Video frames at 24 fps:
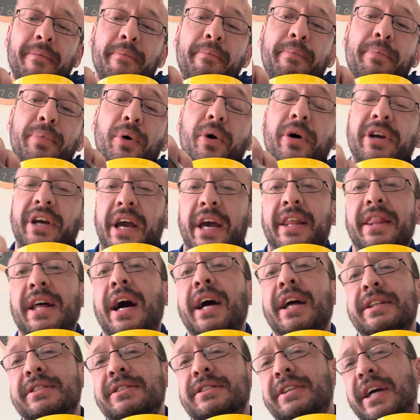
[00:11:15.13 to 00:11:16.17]
But yeah,
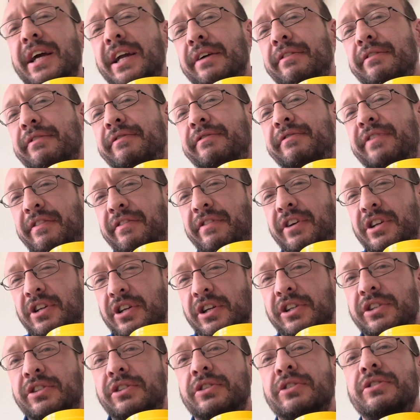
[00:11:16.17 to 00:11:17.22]
that kind of
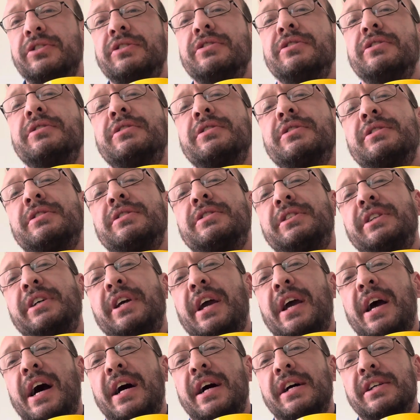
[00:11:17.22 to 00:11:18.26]
vividness doesn't
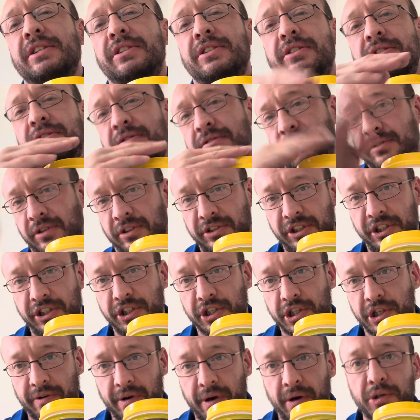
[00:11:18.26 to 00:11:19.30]
stay as
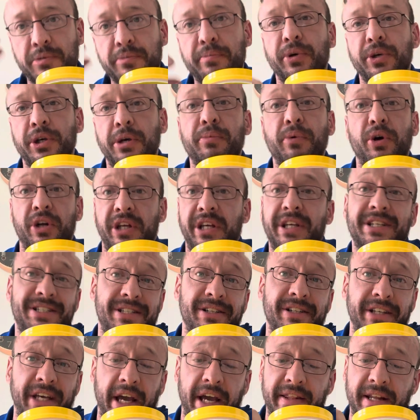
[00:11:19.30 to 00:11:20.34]
consistent throughout, but your body is
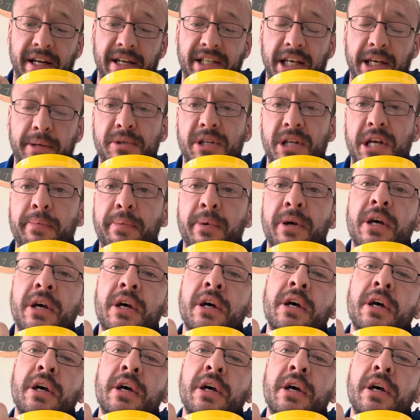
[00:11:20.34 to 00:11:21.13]
still getting that deep sleep.